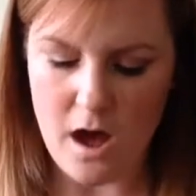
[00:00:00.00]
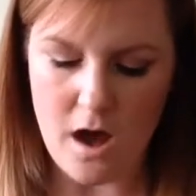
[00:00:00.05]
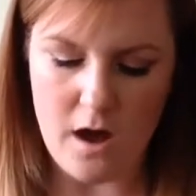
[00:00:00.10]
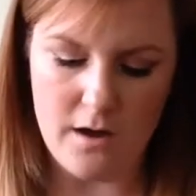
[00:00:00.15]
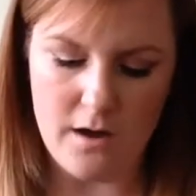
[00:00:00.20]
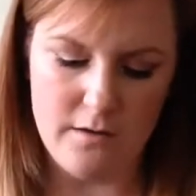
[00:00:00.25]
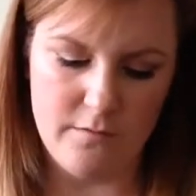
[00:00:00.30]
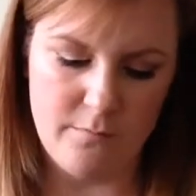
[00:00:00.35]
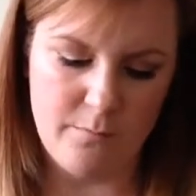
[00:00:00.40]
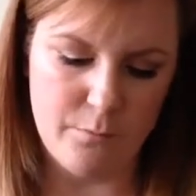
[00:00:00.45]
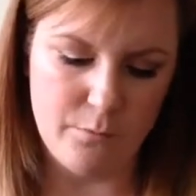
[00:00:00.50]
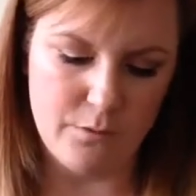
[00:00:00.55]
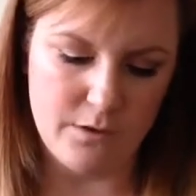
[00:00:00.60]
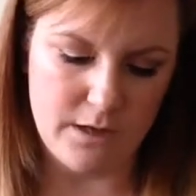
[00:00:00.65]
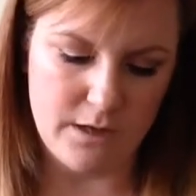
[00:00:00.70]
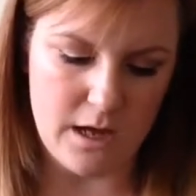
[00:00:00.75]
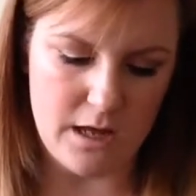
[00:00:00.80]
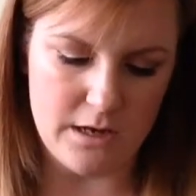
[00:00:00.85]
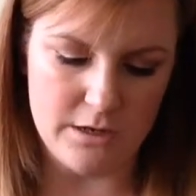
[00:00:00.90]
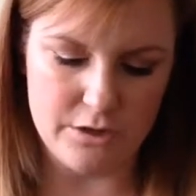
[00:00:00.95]
I have bought the
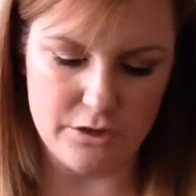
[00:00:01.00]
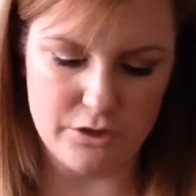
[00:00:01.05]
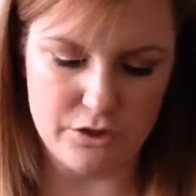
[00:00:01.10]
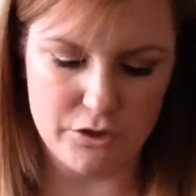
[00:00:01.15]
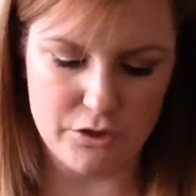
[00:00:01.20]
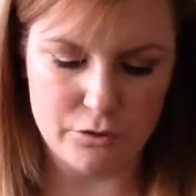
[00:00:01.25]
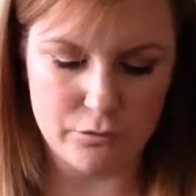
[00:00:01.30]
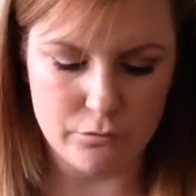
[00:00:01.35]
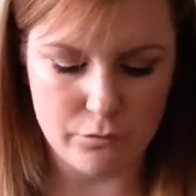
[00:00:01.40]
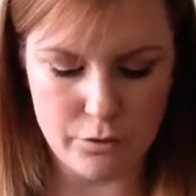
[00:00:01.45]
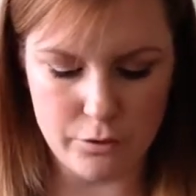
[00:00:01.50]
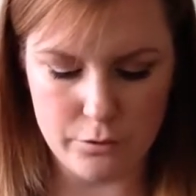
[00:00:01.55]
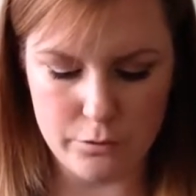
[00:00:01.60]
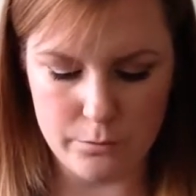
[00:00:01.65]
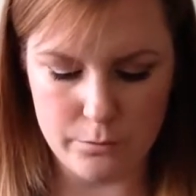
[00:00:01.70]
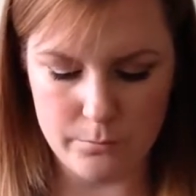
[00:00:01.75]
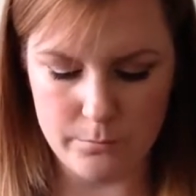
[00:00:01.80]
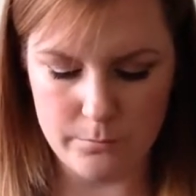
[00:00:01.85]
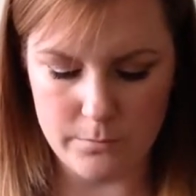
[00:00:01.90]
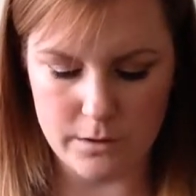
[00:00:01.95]
colours
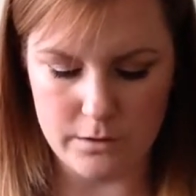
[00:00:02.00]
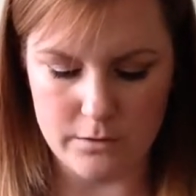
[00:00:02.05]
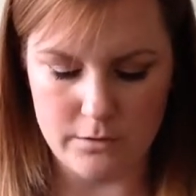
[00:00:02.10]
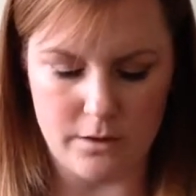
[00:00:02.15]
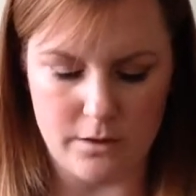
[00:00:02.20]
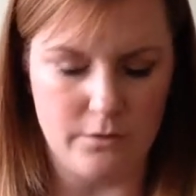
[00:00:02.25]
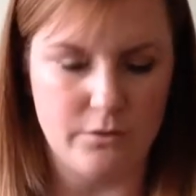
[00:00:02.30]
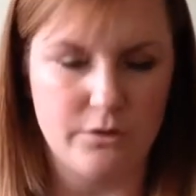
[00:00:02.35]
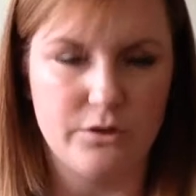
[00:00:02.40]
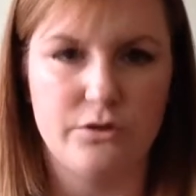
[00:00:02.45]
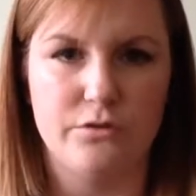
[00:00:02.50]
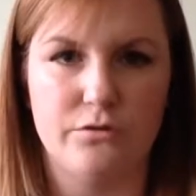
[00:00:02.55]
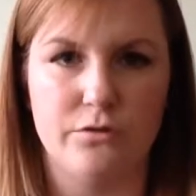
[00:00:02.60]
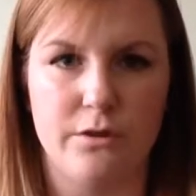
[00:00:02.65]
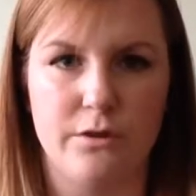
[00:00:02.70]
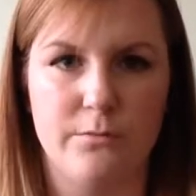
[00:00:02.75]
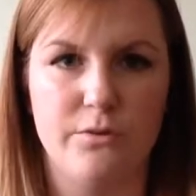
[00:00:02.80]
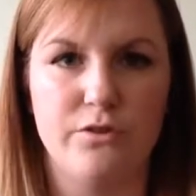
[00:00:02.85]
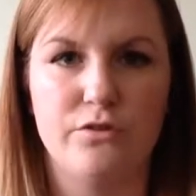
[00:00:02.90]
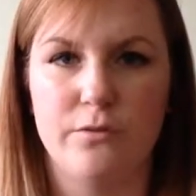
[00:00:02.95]
Shroom, no not
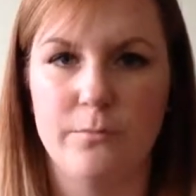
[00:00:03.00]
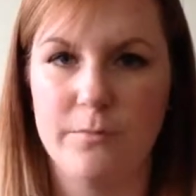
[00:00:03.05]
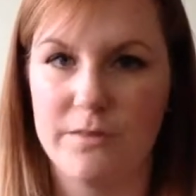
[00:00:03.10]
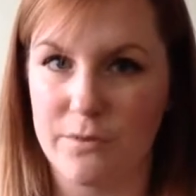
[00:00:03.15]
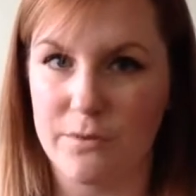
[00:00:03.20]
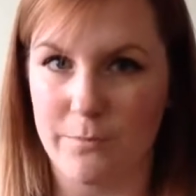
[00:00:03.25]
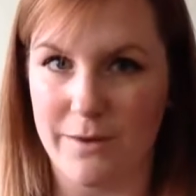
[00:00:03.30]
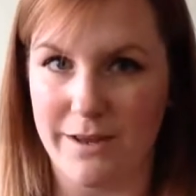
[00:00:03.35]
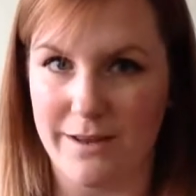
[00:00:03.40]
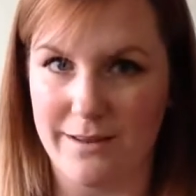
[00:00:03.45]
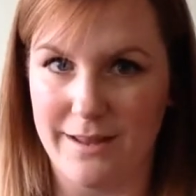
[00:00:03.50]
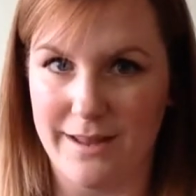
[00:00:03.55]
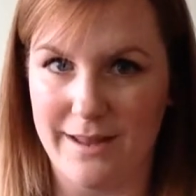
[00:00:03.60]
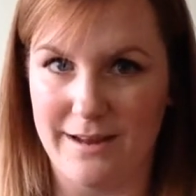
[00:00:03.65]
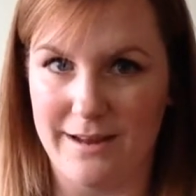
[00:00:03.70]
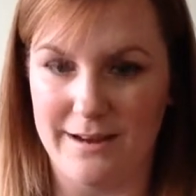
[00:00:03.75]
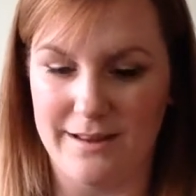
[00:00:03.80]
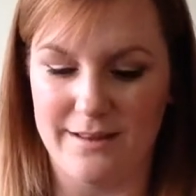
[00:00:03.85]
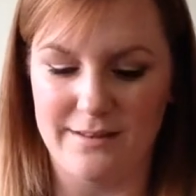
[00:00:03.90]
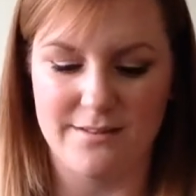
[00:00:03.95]
Shroom, Shroom is on my
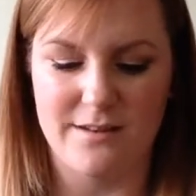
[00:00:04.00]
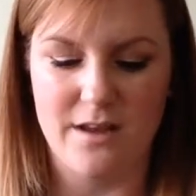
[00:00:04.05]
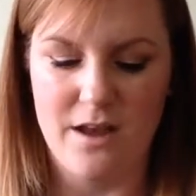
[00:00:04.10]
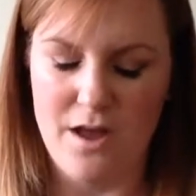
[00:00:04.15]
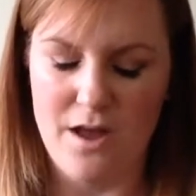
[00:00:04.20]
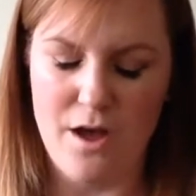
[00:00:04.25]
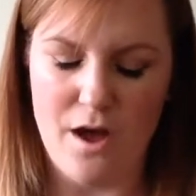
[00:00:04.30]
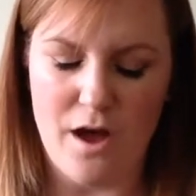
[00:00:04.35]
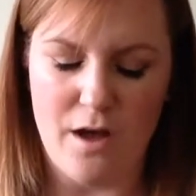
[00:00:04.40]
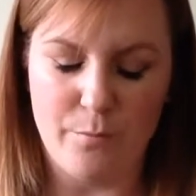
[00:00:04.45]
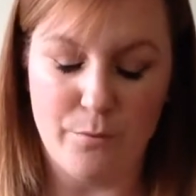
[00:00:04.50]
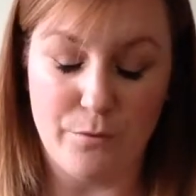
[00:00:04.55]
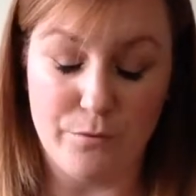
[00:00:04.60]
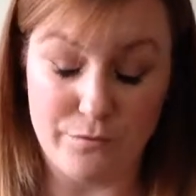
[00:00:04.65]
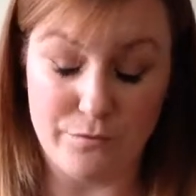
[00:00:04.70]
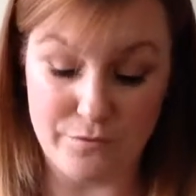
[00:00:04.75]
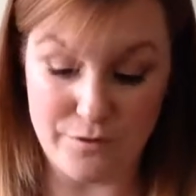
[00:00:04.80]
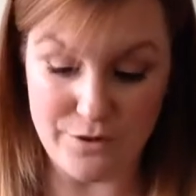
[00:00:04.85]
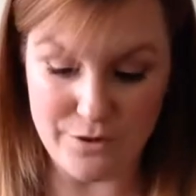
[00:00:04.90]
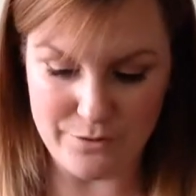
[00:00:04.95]
hit list. I bought
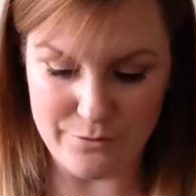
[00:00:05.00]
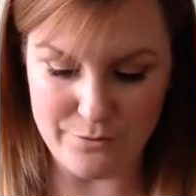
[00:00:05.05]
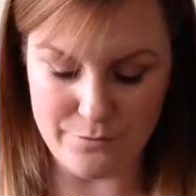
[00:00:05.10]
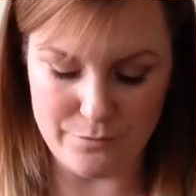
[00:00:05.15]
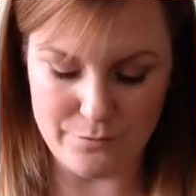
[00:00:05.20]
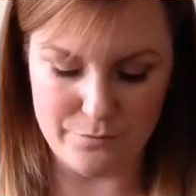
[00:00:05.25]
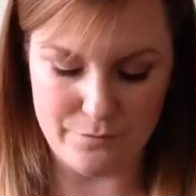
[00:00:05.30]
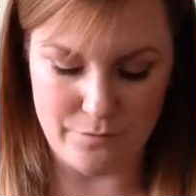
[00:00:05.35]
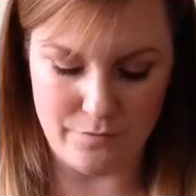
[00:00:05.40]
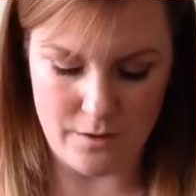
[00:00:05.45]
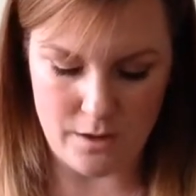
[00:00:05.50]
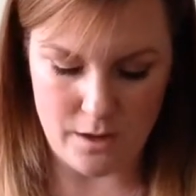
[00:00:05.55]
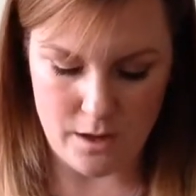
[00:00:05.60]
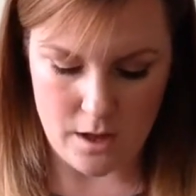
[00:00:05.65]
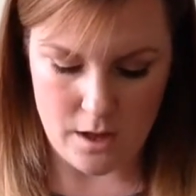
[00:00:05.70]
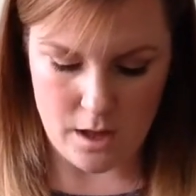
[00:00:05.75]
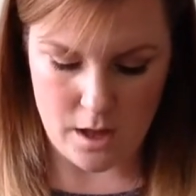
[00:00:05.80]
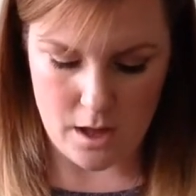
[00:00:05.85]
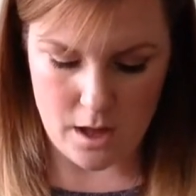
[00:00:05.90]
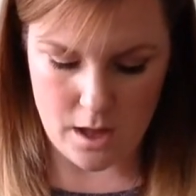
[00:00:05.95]
Floof,
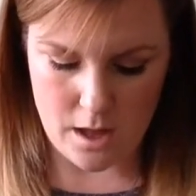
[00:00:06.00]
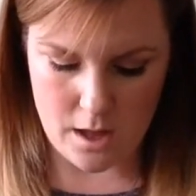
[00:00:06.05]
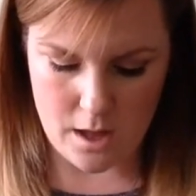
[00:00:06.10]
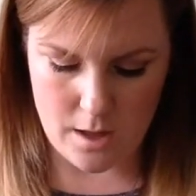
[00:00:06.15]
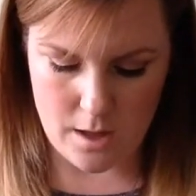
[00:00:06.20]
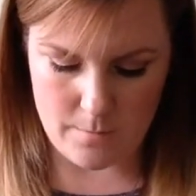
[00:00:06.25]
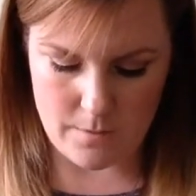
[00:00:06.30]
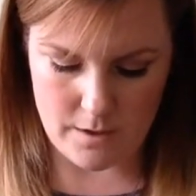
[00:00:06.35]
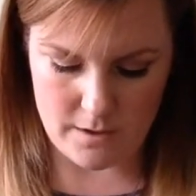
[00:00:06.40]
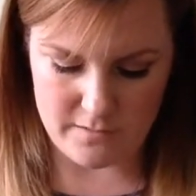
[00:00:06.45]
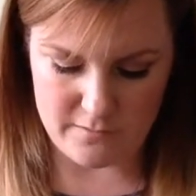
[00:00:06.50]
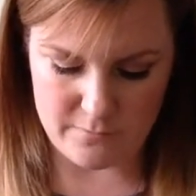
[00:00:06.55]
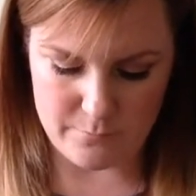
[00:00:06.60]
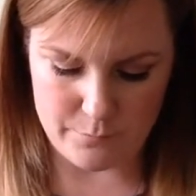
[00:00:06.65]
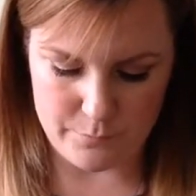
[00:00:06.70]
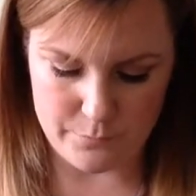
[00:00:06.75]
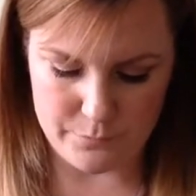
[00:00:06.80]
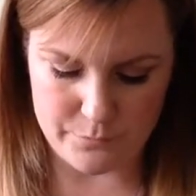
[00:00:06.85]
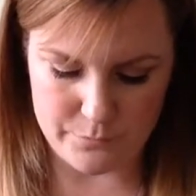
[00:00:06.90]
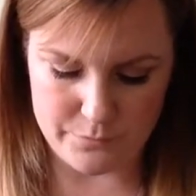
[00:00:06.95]
I've
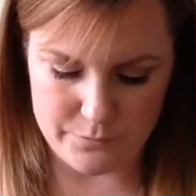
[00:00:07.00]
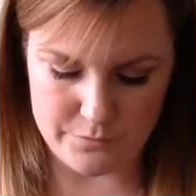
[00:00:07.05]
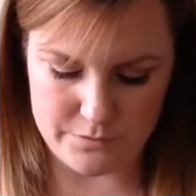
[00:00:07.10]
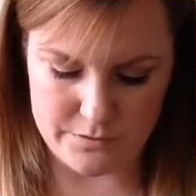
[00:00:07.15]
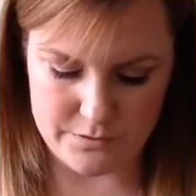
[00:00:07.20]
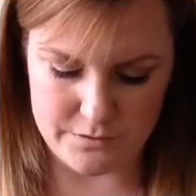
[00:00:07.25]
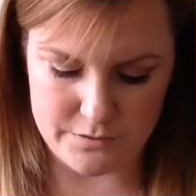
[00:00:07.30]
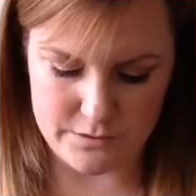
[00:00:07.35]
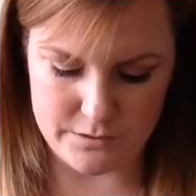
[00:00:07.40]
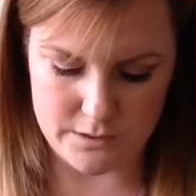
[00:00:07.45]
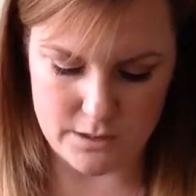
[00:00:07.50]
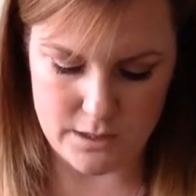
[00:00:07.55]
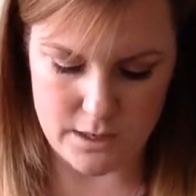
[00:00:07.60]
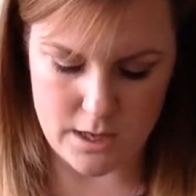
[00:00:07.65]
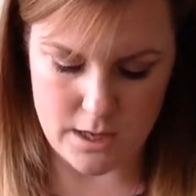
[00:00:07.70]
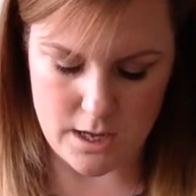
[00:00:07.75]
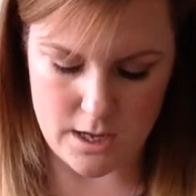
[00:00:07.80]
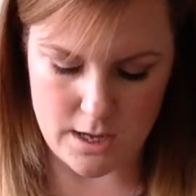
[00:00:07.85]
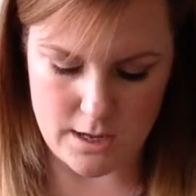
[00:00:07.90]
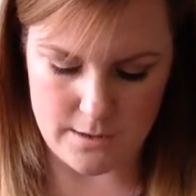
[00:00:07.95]
bought,
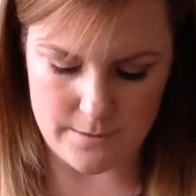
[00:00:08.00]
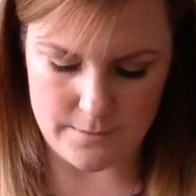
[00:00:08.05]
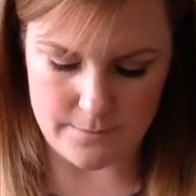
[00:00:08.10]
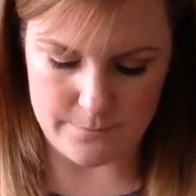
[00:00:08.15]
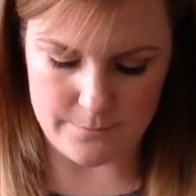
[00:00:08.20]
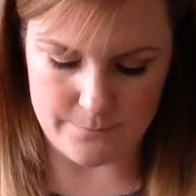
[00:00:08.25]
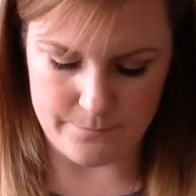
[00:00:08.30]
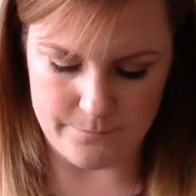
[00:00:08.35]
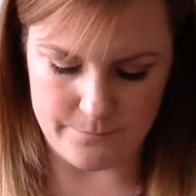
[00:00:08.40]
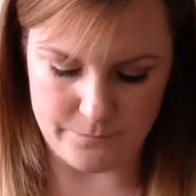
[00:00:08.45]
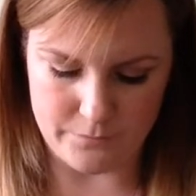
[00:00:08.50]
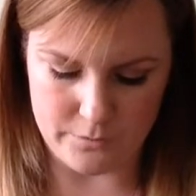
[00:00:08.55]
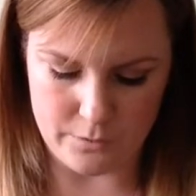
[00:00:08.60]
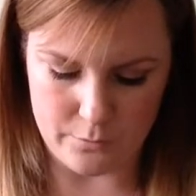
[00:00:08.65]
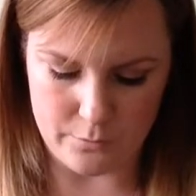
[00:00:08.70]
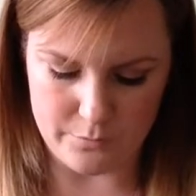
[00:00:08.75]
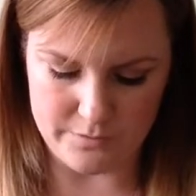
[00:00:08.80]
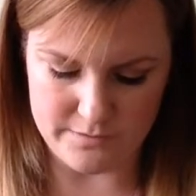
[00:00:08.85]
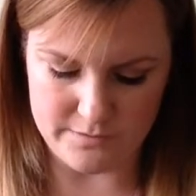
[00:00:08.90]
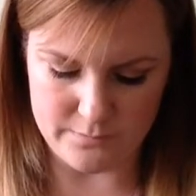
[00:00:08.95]

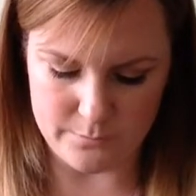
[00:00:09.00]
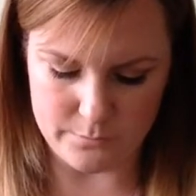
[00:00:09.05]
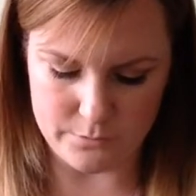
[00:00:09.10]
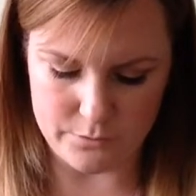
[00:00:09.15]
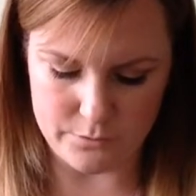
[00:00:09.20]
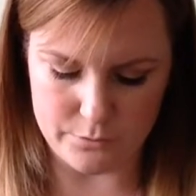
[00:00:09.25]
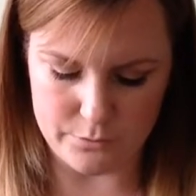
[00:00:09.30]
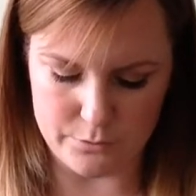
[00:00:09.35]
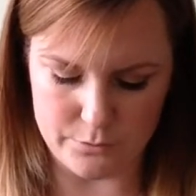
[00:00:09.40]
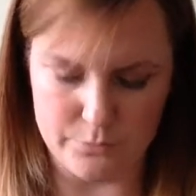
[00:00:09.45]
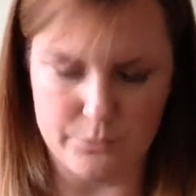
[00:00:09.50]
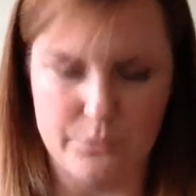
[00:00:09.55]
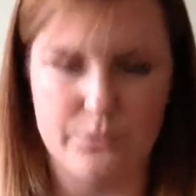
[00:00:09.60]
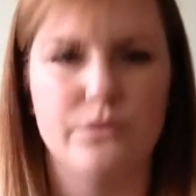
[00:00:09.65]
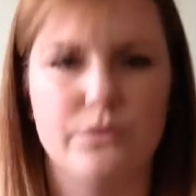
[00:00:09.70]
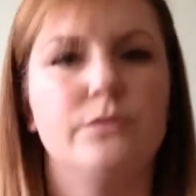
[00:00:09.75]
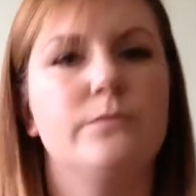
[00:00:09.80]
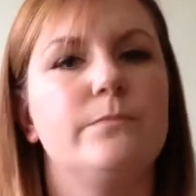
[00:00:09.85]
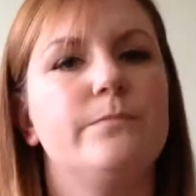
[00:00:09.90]
what's this one called?